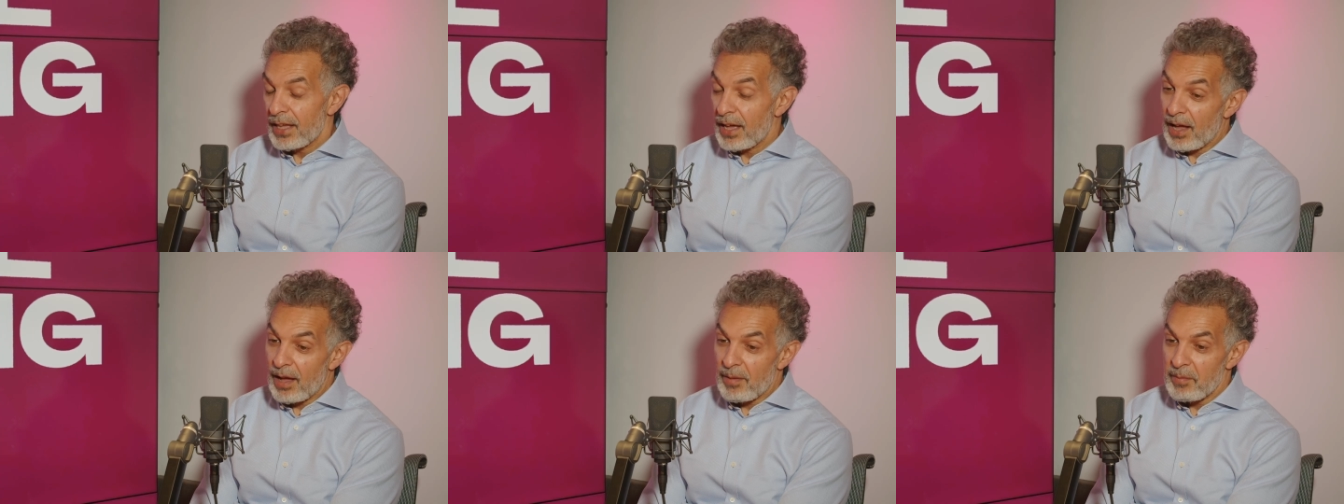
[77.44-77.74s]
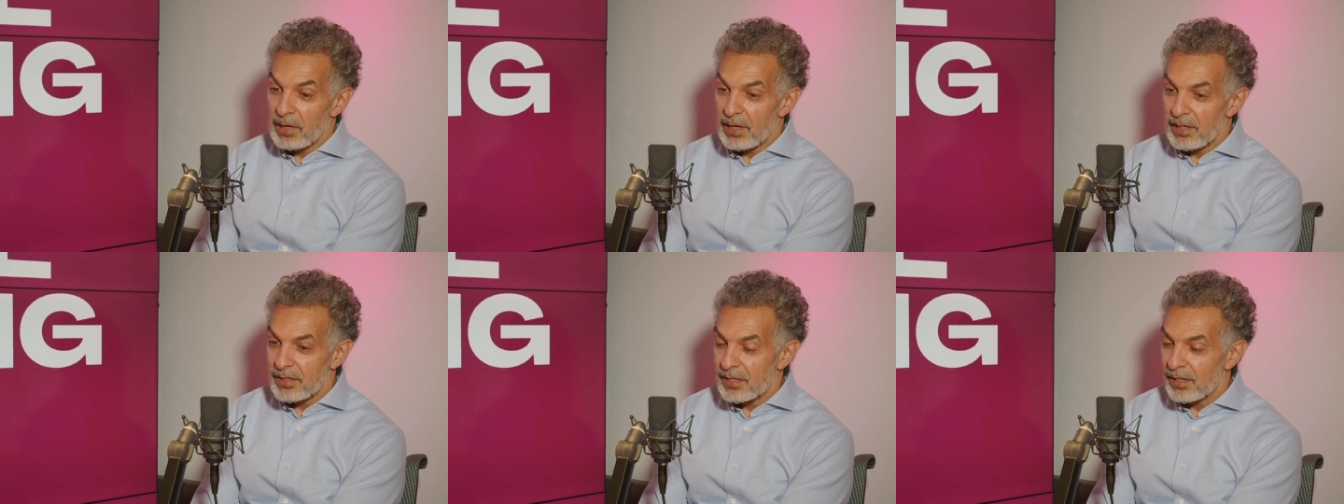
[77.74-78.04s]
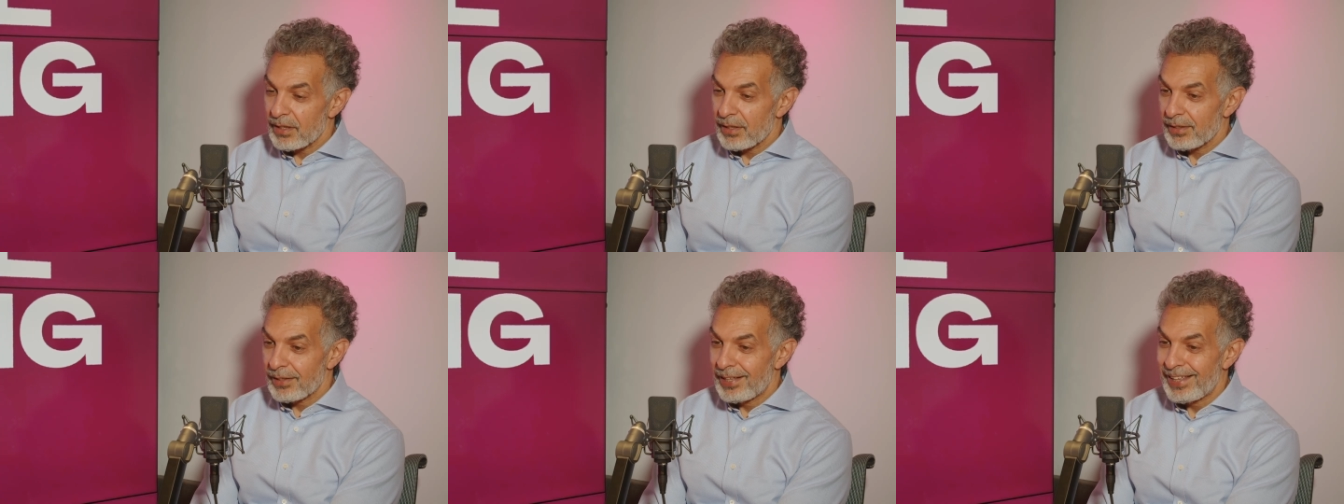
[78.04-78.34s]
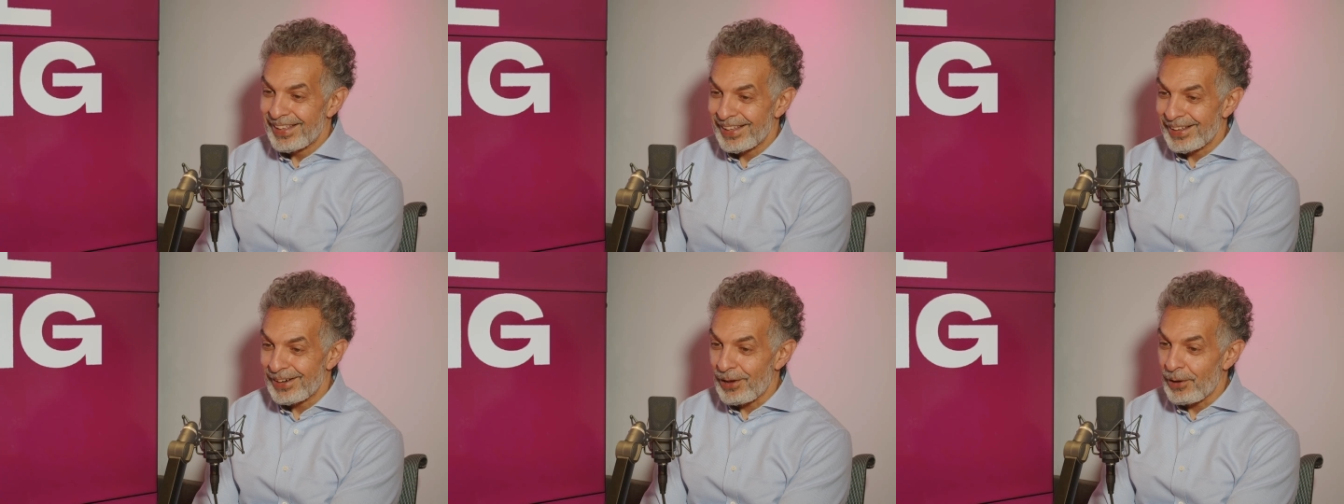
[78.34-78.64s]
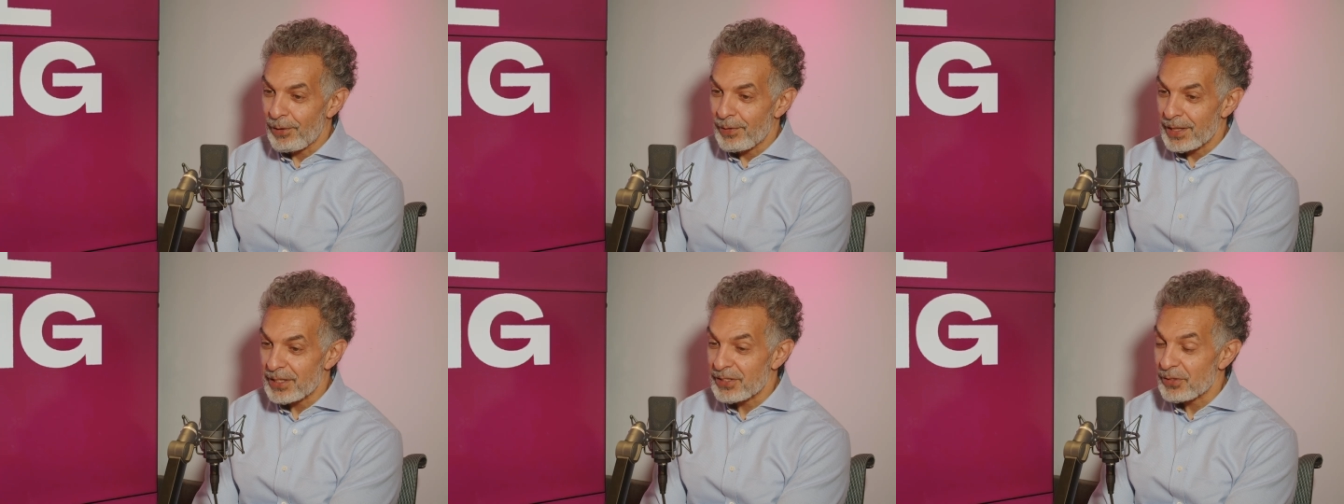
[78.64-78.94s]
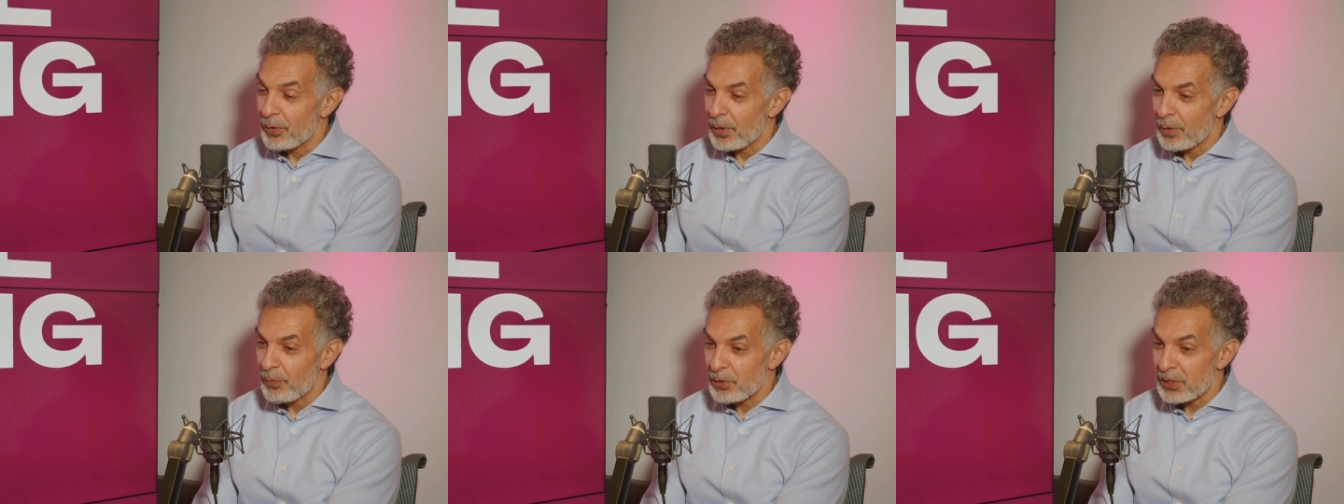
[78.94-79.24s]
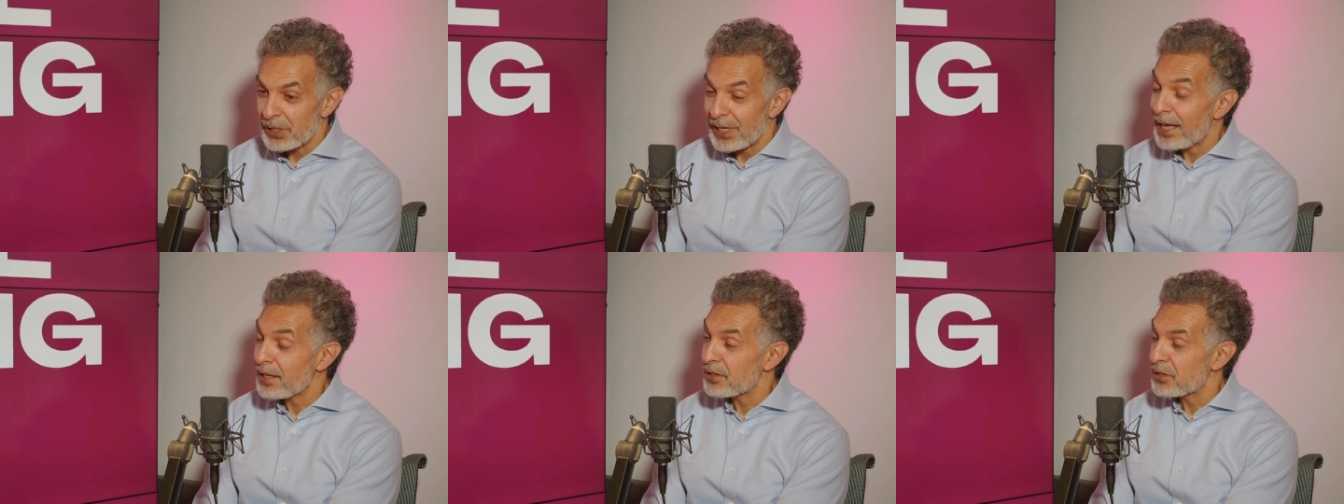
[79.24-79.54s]
Yeah, I mean, it
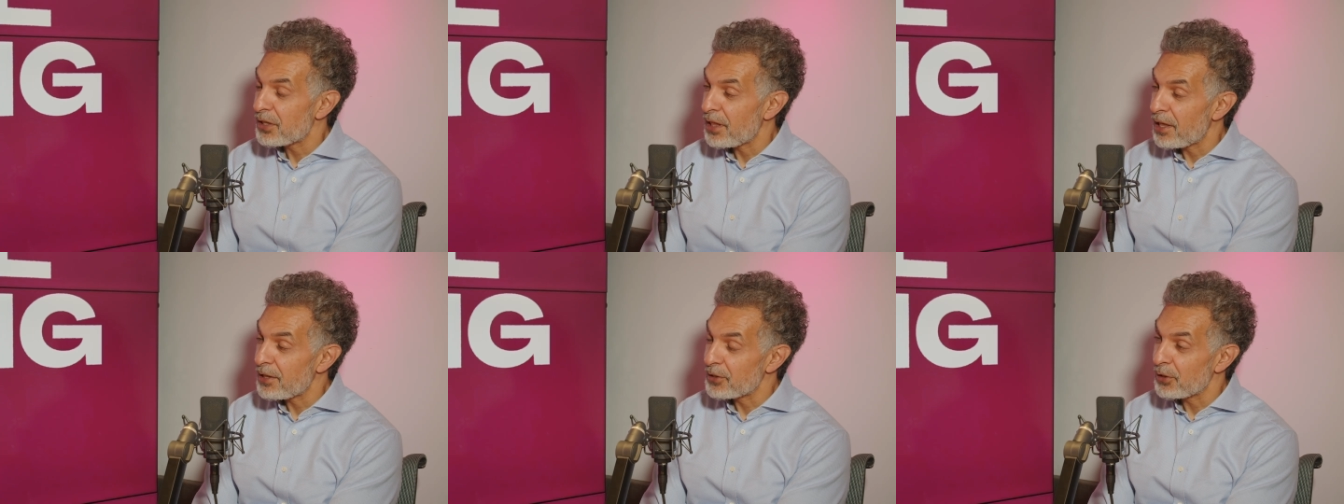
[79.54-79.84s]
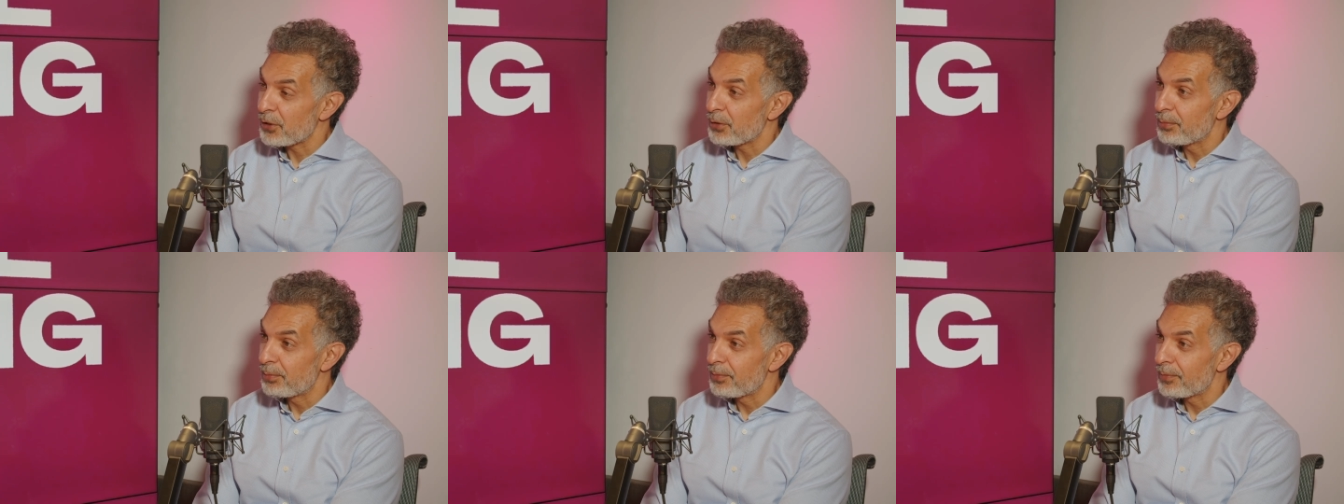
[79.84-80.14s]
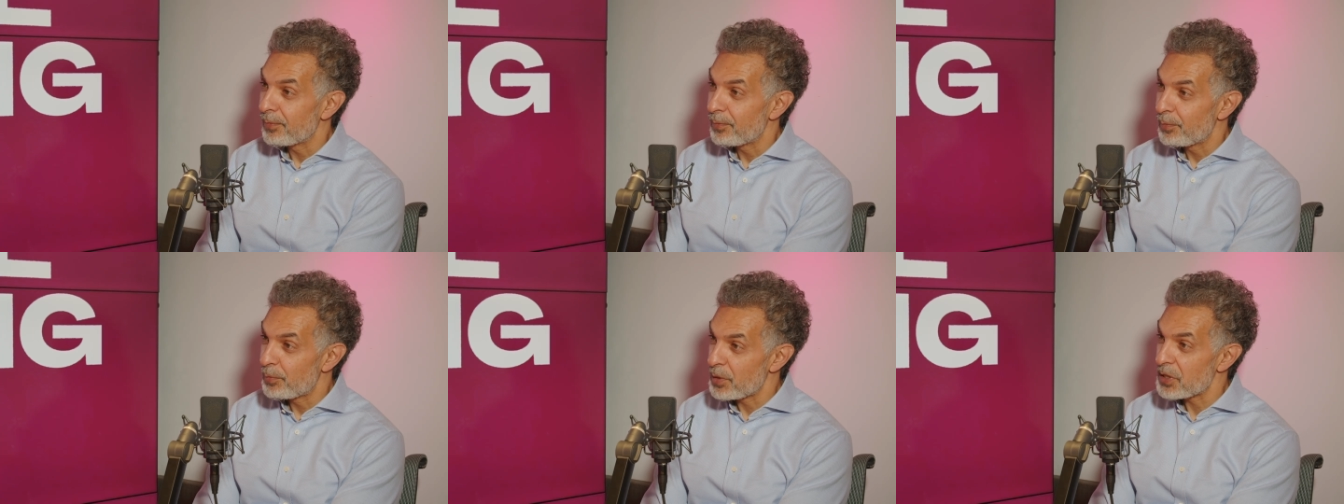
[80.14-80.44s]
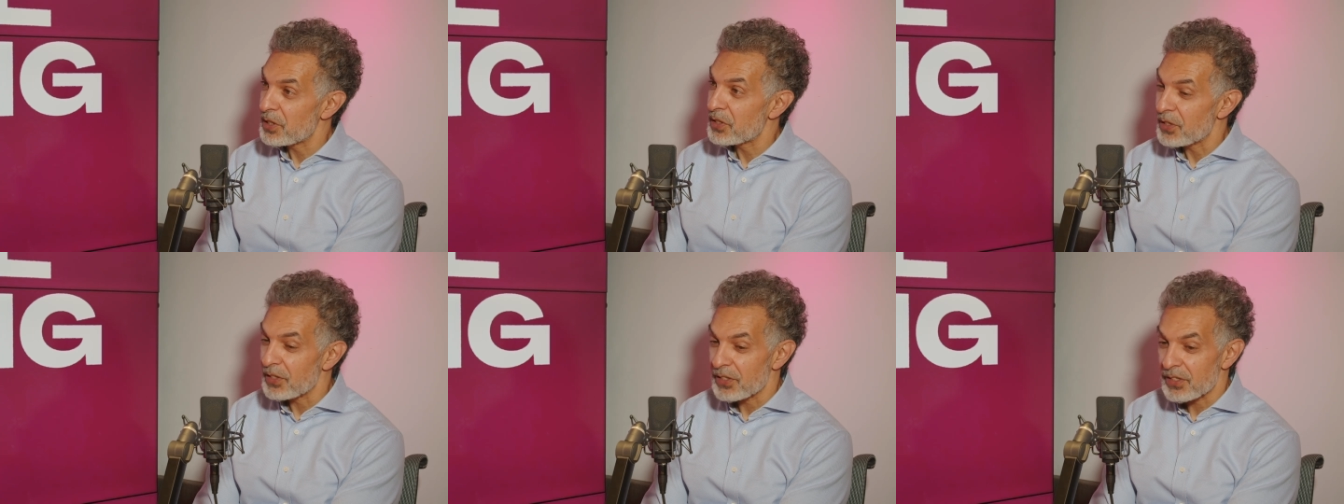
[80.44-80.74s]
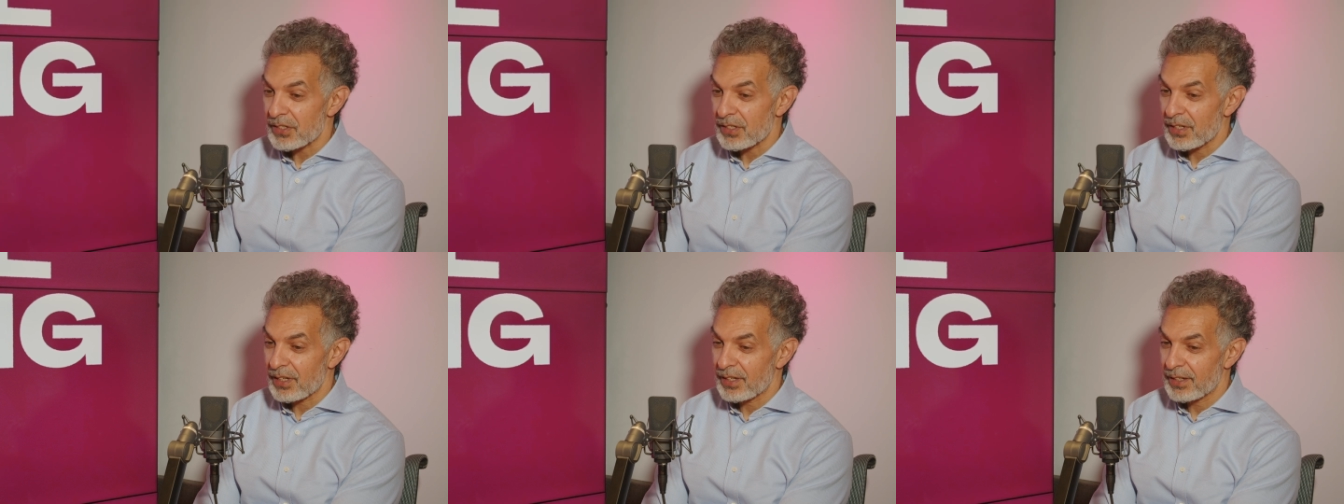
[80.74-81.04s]
was an accidental business.